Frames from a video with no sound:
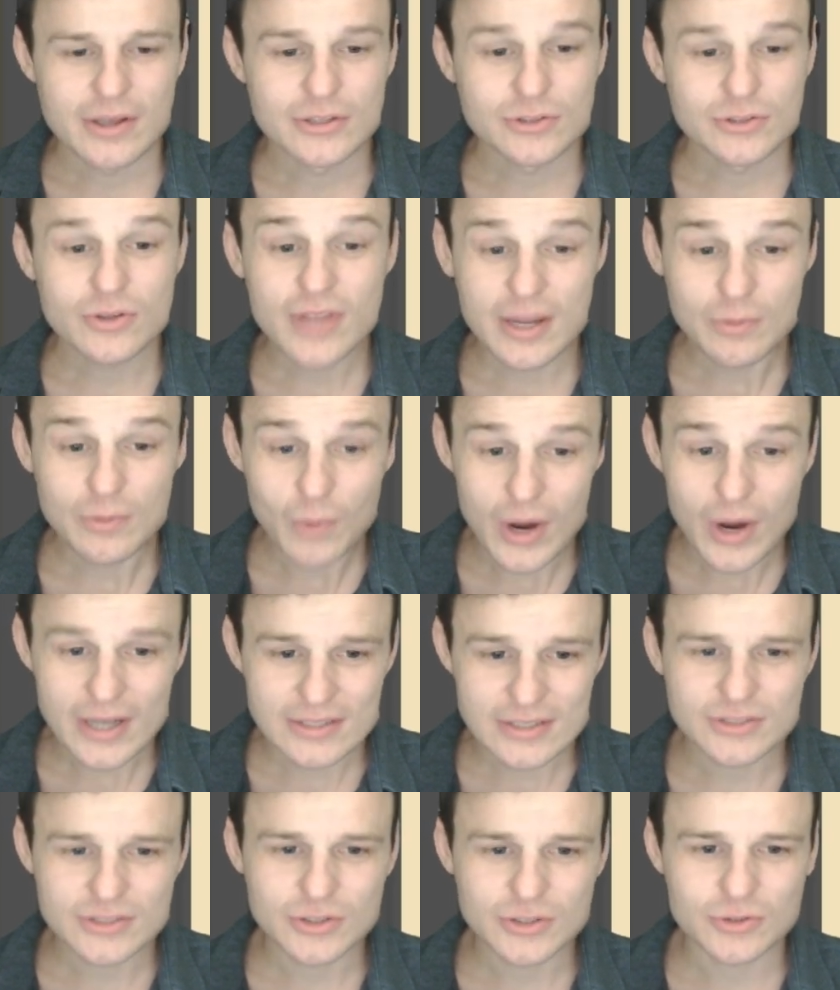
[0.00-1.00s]
So then
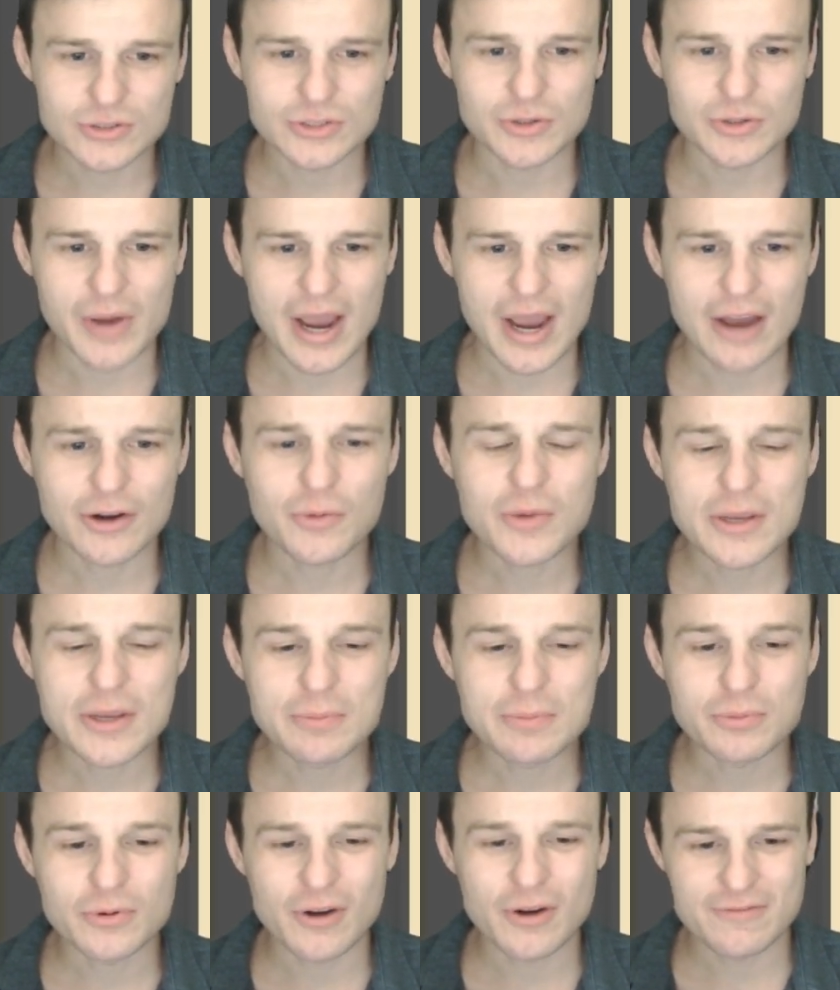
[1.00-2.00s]
what? So how do
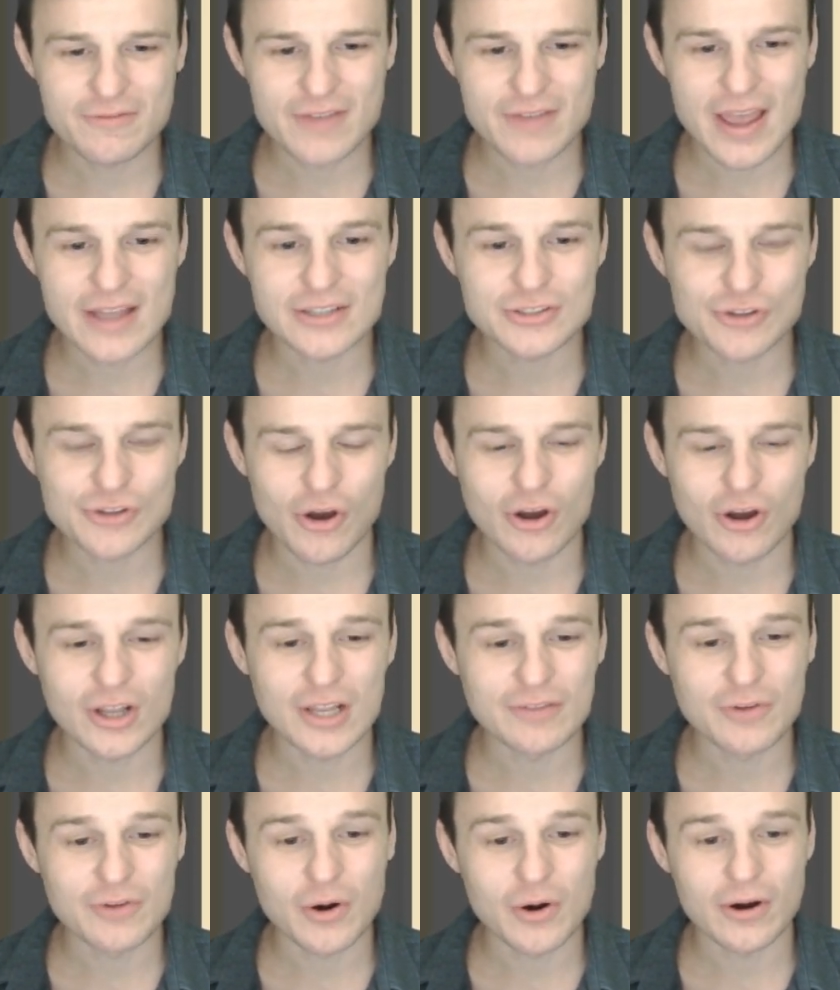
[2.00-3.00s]
we prevent
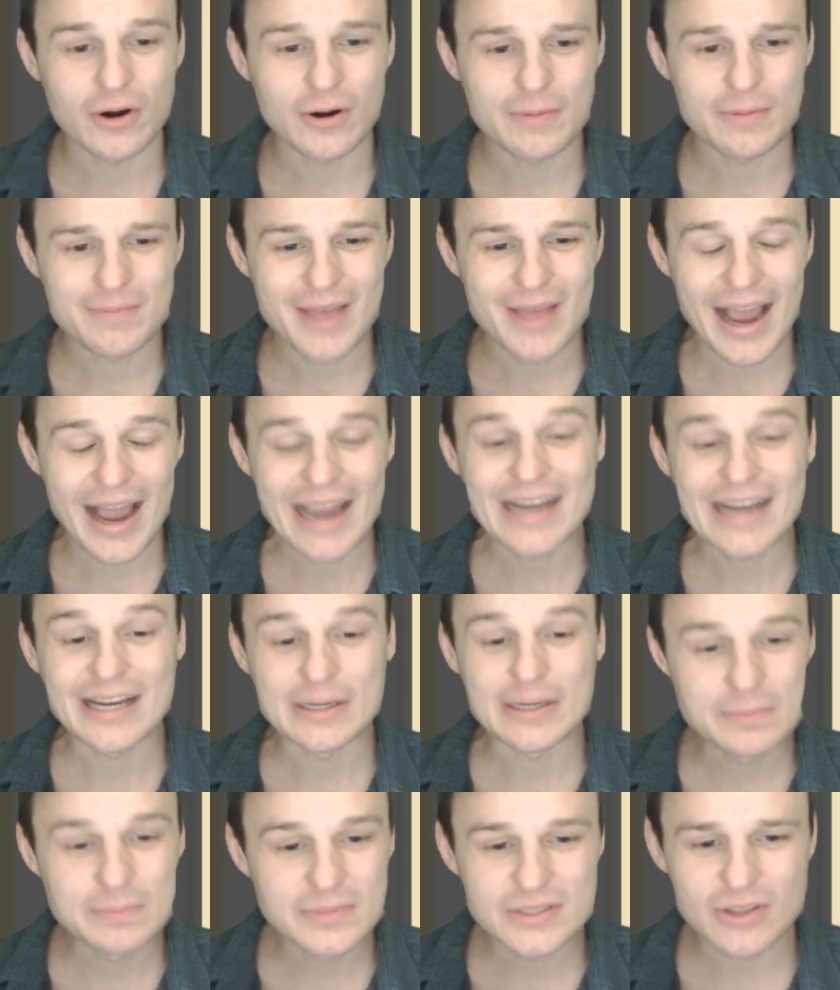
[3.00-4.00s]
all of our
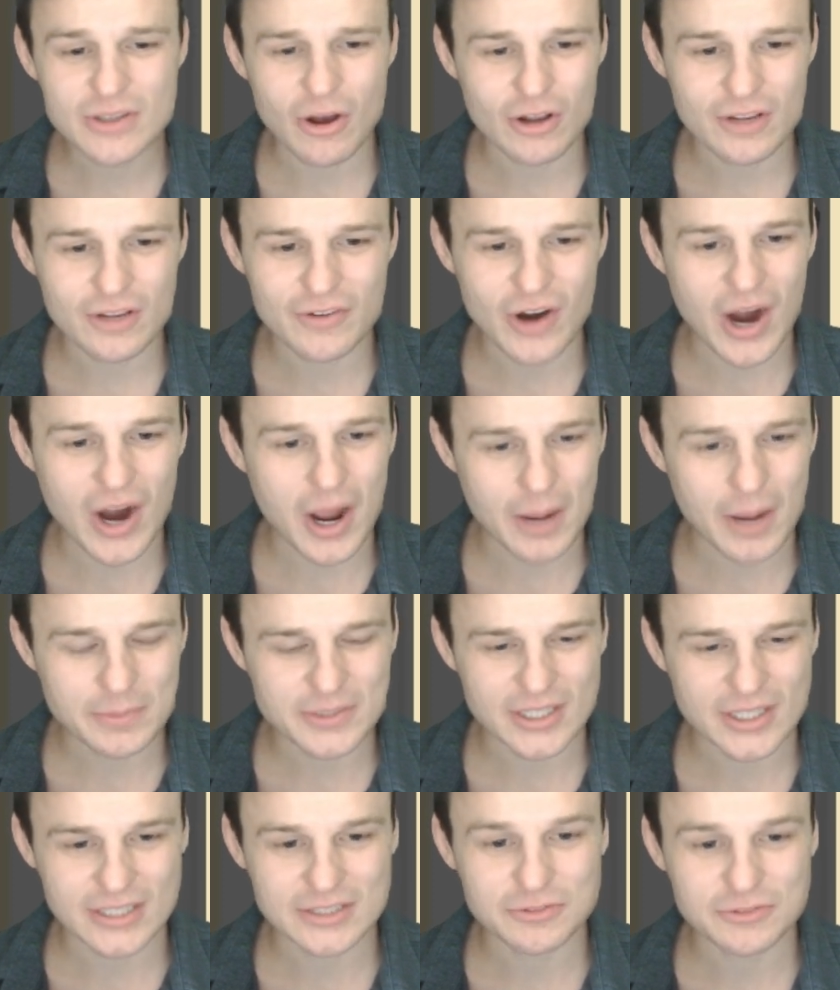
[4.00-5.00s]
items, all of our
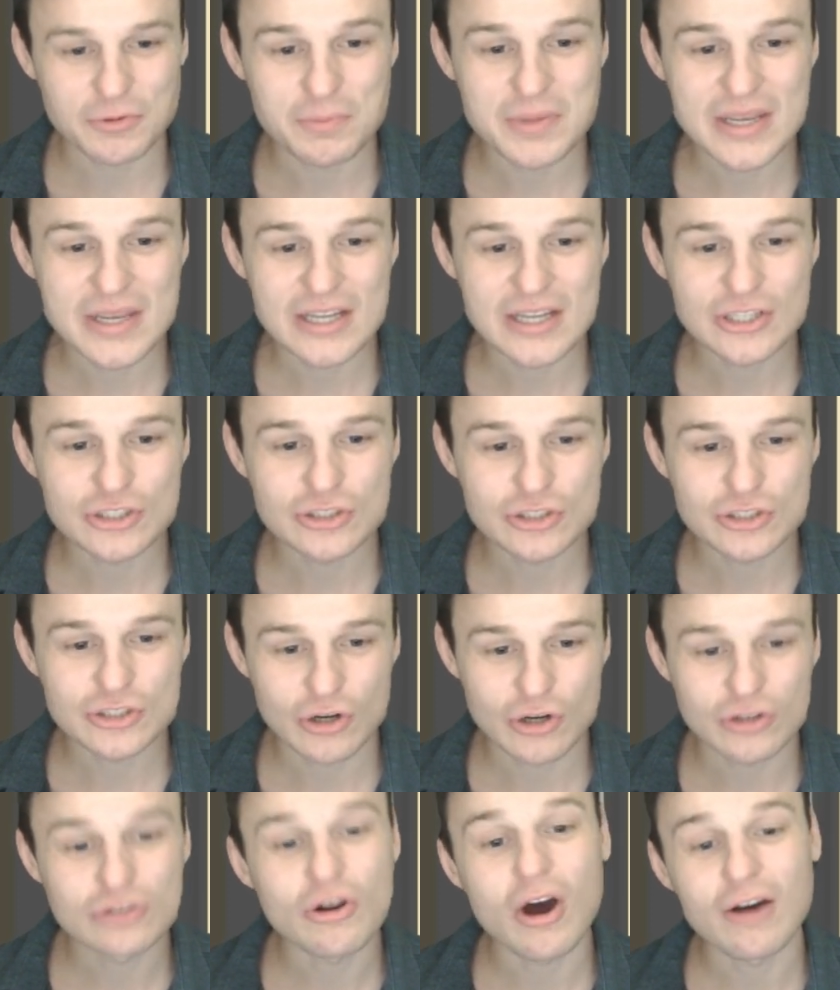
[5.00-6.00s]
objects from being
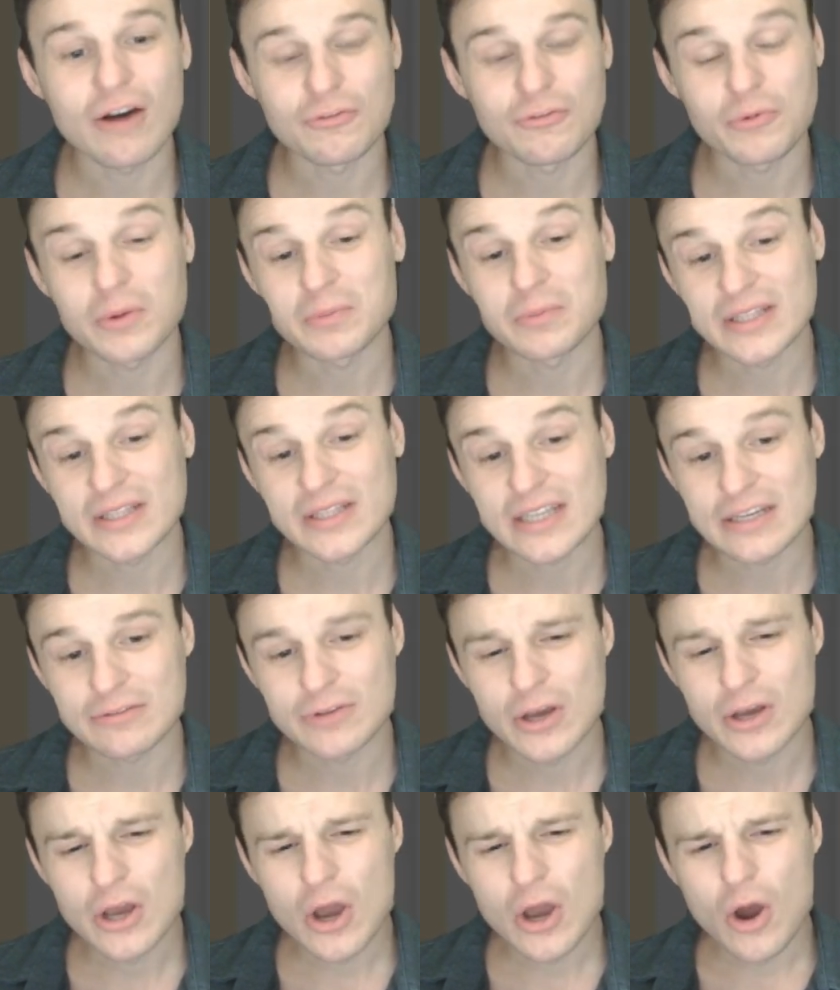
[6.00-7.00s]
turned off when we
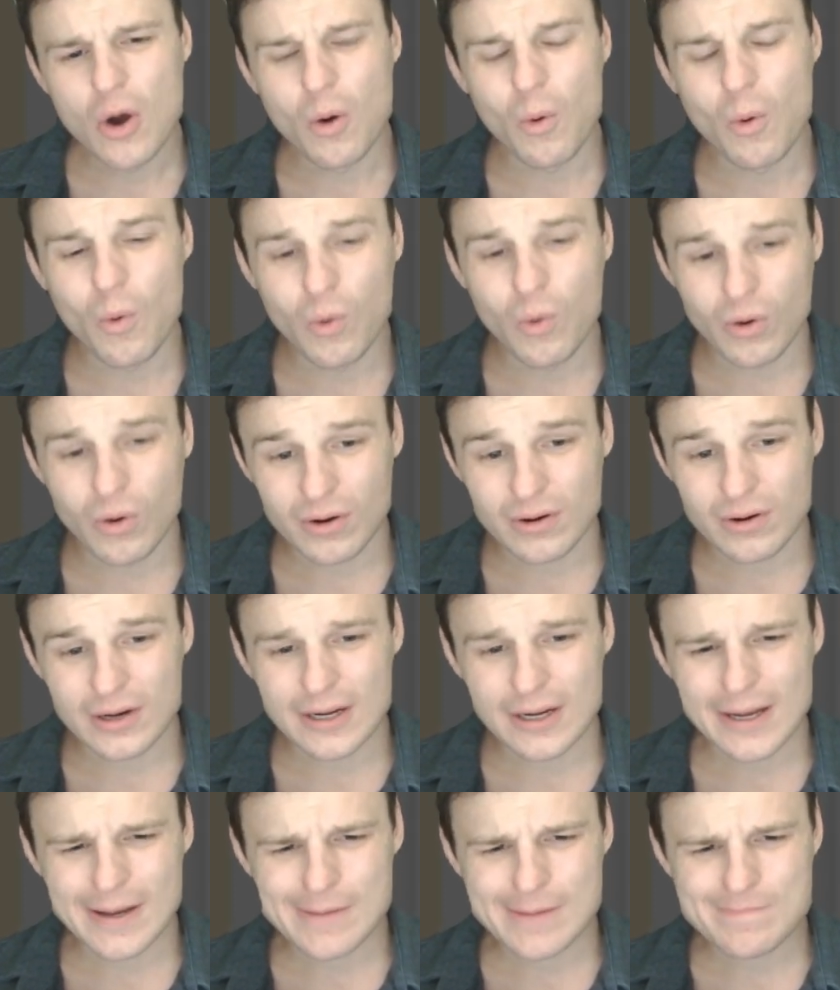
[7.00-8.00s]
leave, or